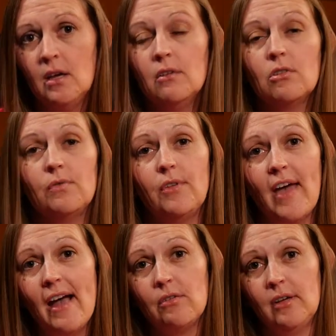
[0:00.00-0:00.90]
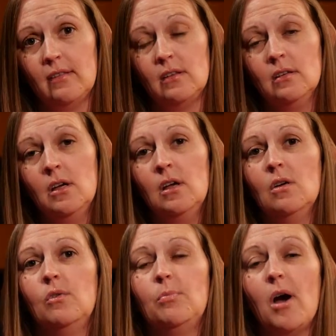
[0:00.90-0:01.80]
So for that reason,
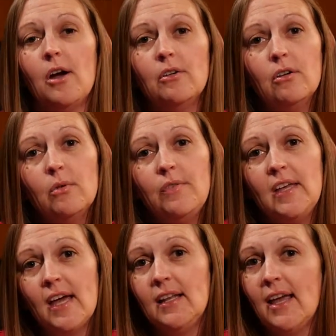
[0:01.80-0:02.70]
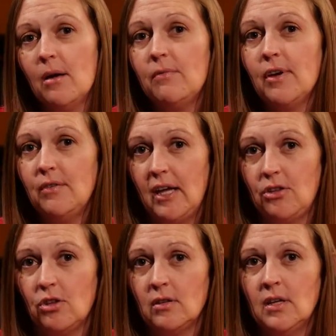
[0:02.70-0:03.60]
we partnered with the EdCamp
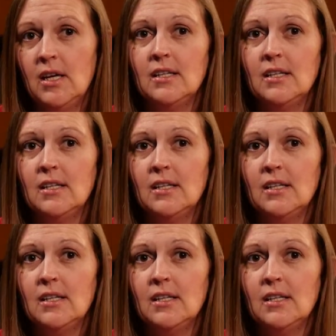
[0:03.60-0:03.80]
Foundation